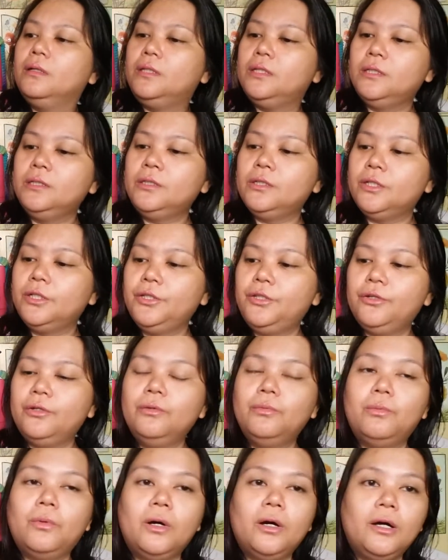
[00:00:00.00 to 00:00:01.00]
This
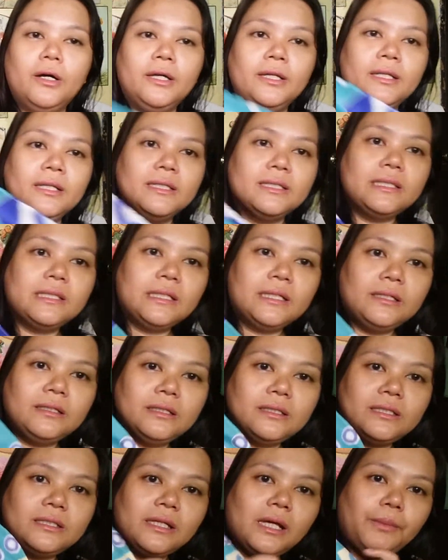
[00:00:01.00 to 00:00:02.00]
other one is in
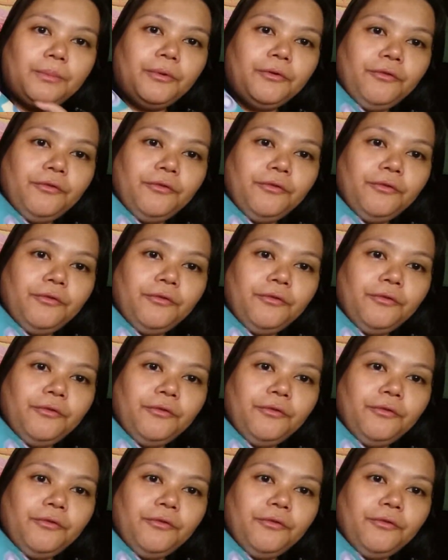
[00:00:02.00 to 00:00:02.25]
this type